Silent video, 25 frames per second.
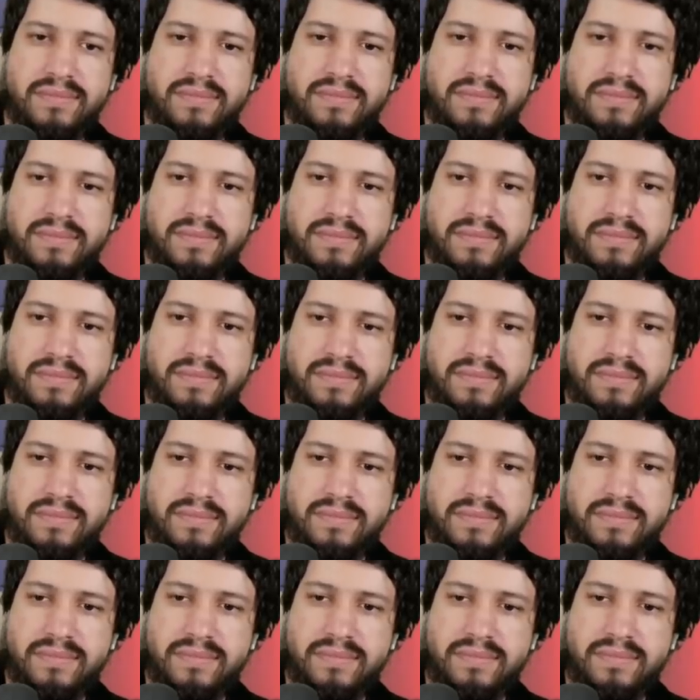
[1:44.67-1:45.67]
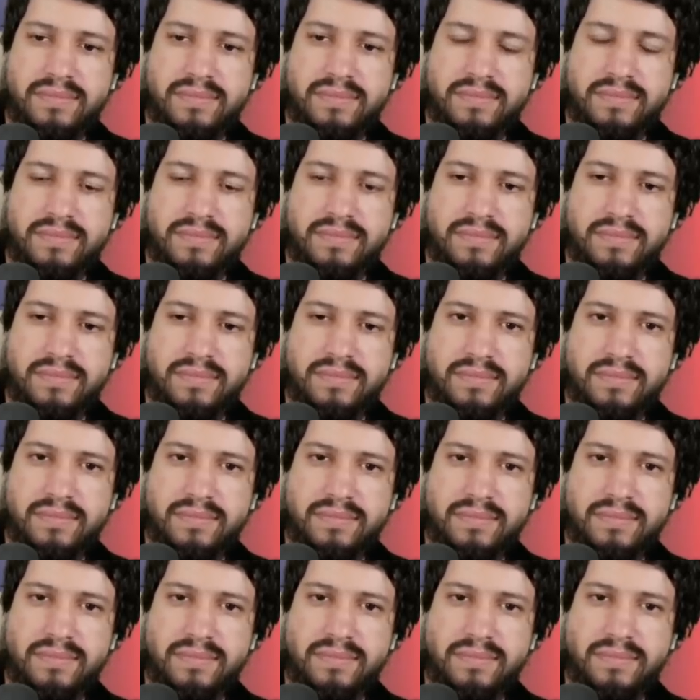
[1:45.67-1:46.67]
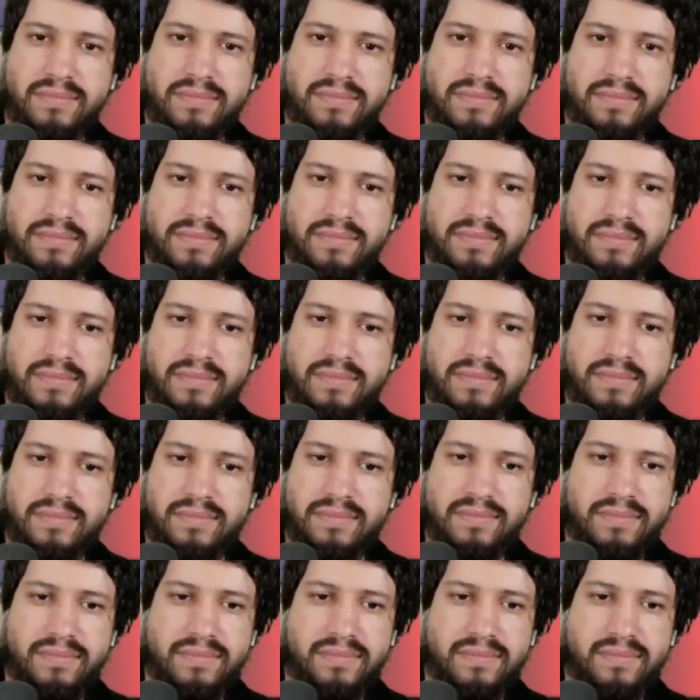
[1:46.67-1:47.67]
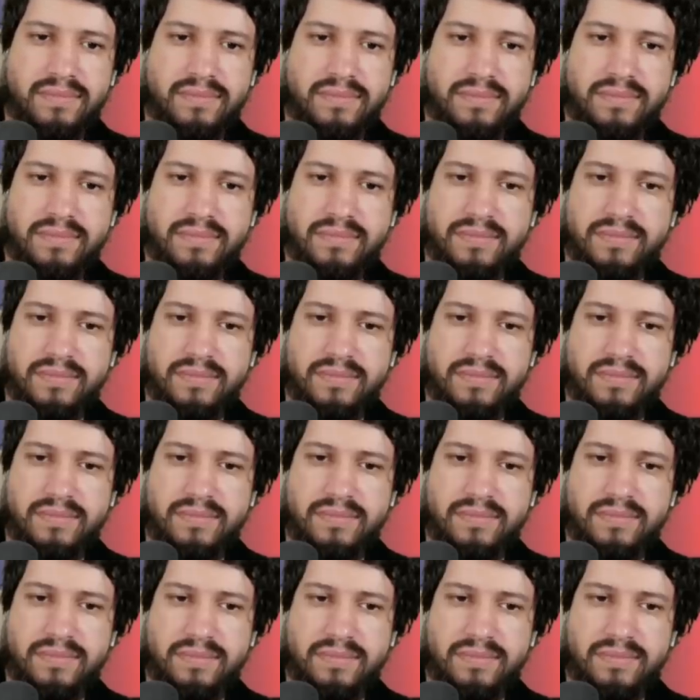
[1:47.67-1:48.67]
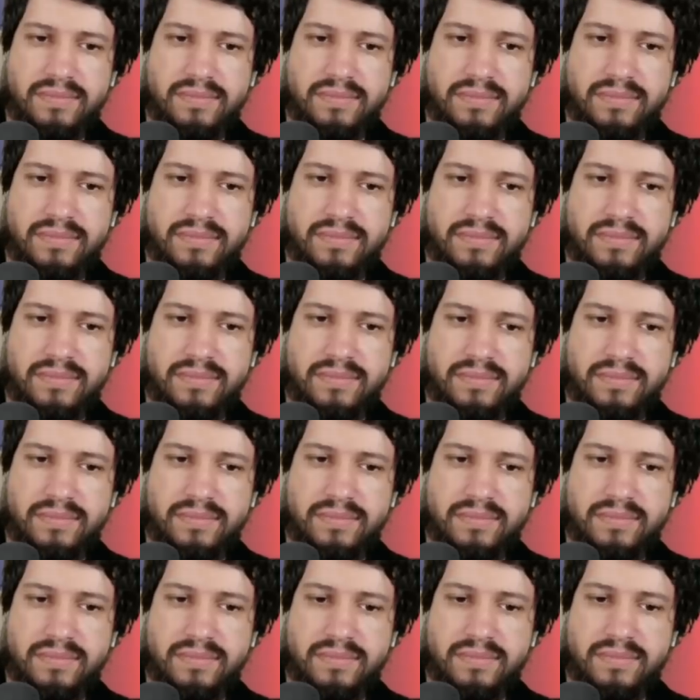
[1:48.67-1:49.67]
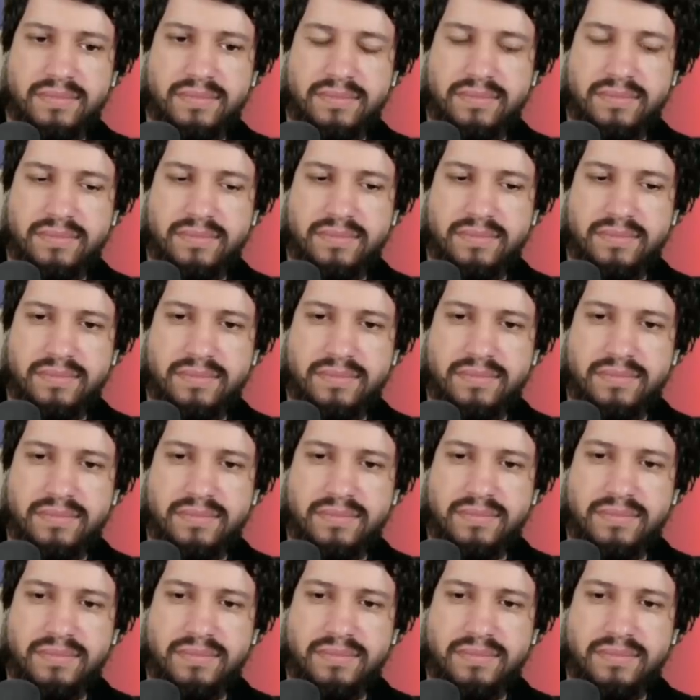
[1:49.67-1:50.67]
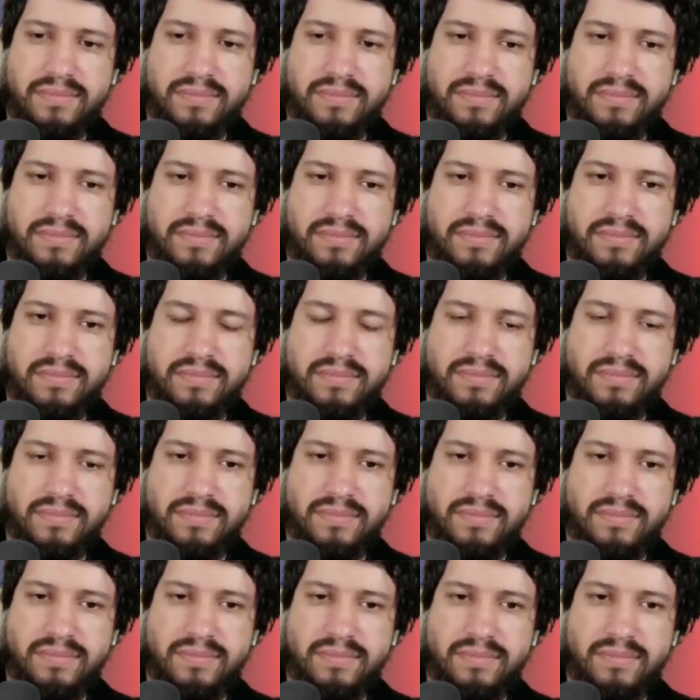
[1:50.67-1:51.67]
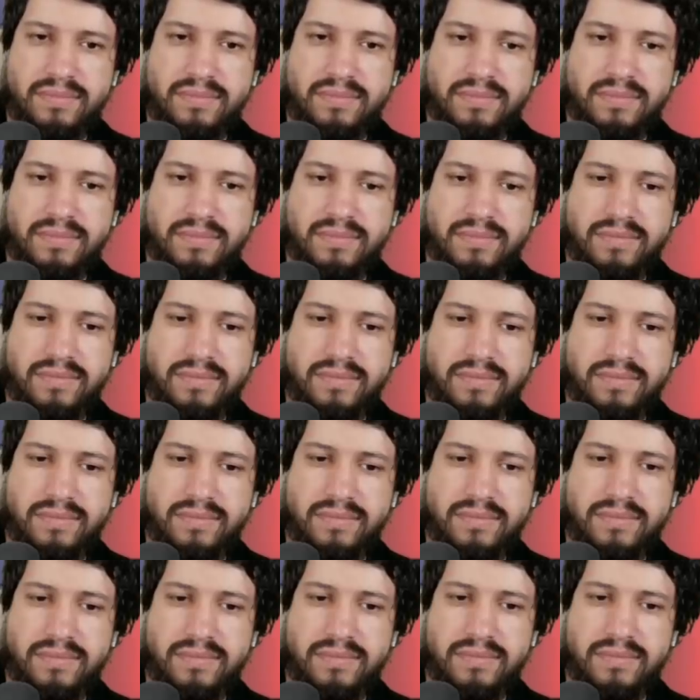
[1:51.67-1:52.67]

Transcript: No words are spoken by the person on screen.